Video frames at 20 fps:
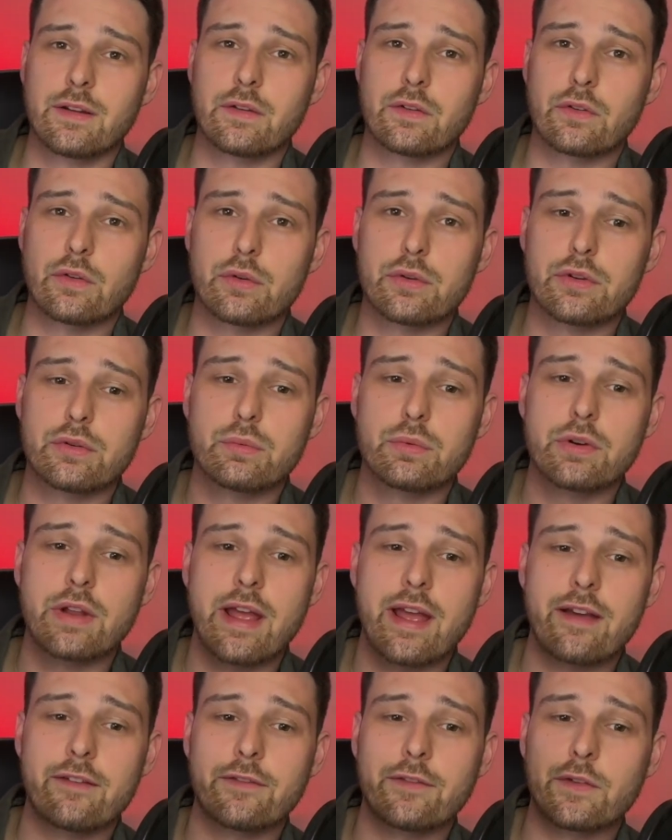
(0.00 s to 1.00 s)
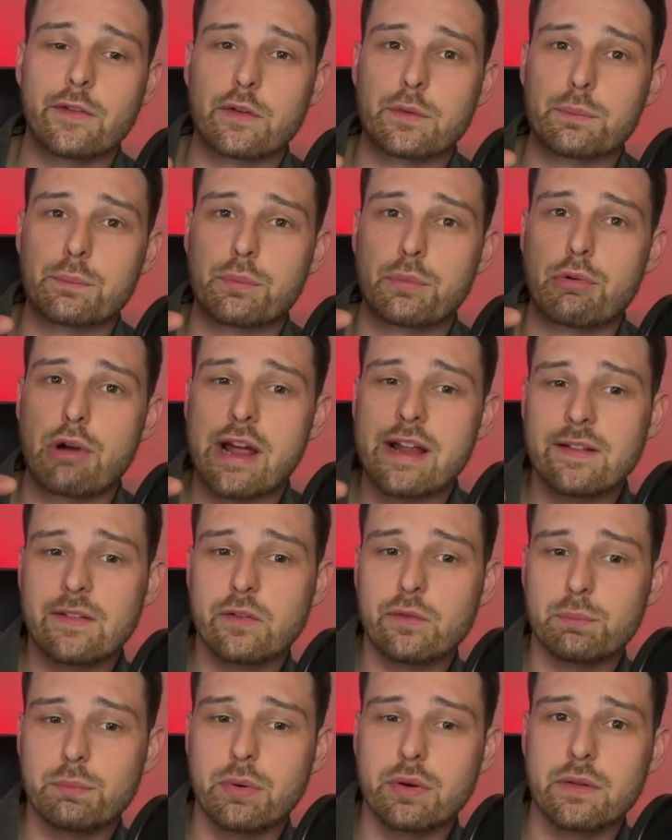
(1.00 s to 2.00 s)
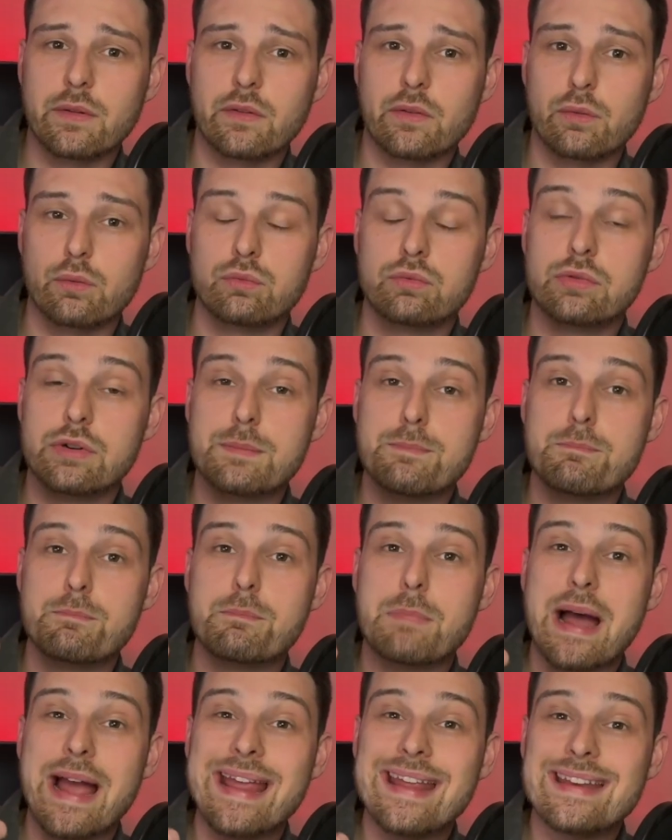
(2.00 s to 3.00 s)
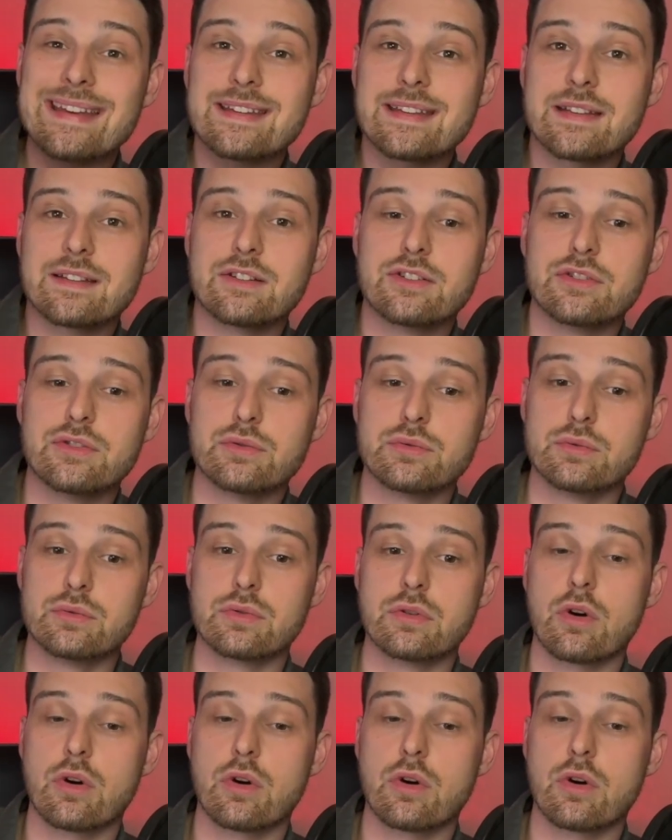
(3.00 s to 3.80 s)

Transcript: so you would have some bright spots reminding you,